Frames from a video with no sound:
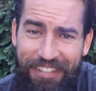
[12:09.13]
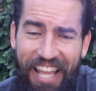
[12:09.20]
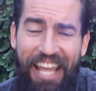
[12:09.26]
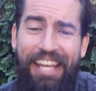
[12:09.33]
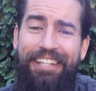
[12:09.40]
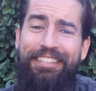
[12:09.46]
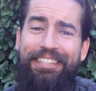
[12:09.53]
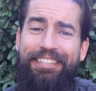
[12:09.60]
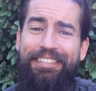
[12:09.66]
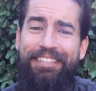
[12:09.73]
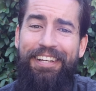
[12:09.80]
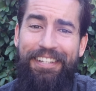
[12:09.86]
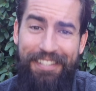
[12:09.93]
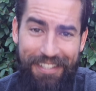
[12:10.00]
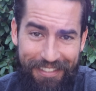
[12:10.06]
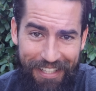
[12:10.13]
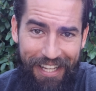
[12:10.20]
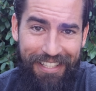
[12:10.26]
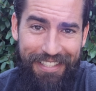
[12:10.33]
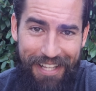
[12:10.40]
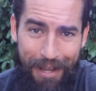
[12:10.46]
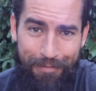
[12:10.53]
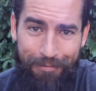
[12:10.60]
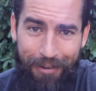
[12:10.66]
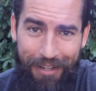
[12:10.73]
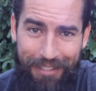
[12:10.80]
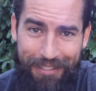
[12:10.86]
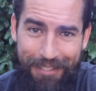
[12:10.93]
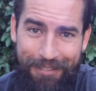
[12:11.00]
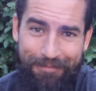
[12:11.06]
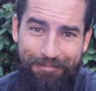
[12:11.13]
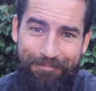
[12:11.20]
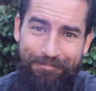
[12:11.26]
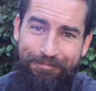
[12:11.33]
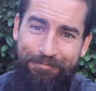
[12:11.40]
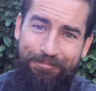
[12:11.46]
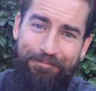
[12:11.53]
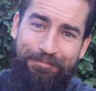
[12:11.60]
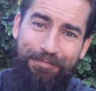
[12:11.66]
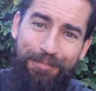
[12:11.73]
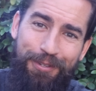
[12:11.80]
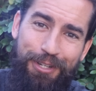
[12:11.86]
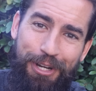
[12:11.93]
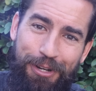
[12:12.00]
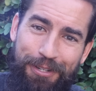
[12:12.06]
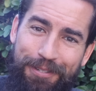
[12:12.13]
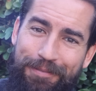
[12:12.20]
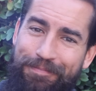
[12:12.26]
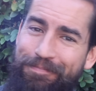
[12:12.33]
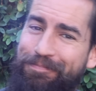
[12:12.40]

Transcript: And until next time, friends, cheers.